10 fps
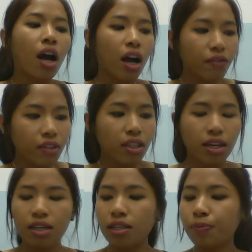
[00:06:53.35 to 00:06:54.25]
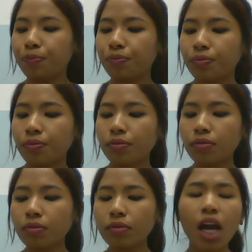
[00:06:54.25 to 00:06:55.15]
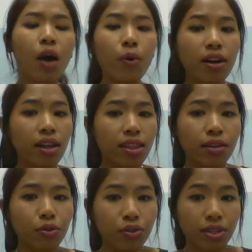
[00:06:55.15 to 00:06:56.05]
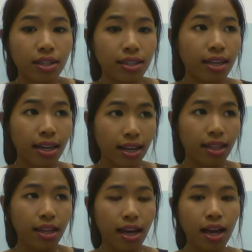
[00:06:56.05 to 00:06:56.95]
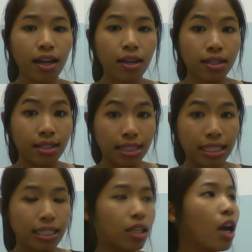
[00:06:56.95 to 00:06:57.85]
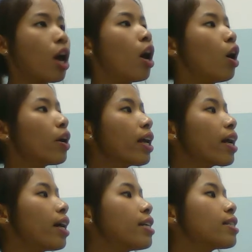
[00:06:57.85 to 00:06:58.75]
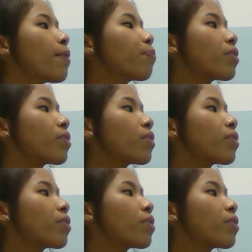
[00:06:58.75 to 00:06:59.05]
After that, I will let them to sit in their seat. Okay, guys,